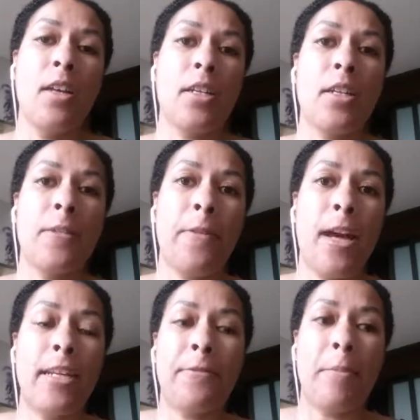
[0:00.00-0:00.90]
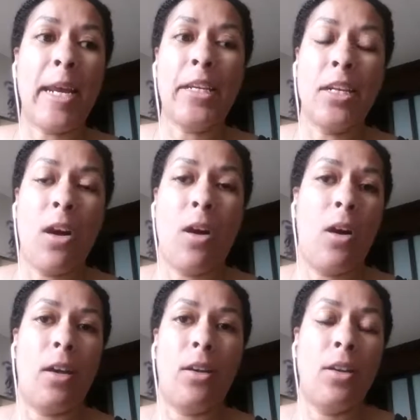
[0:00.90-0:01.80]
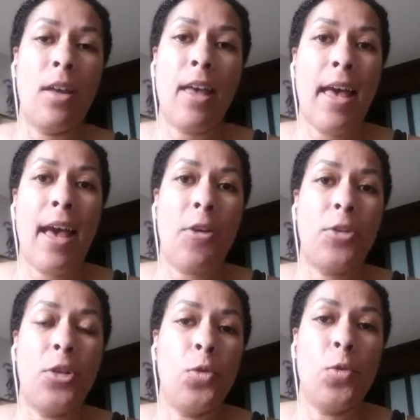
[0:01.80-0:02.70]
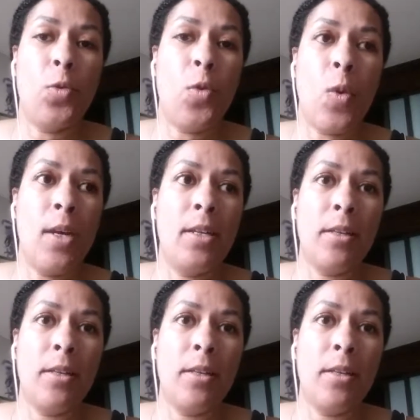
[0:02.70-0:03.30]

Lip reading: just to find information on how to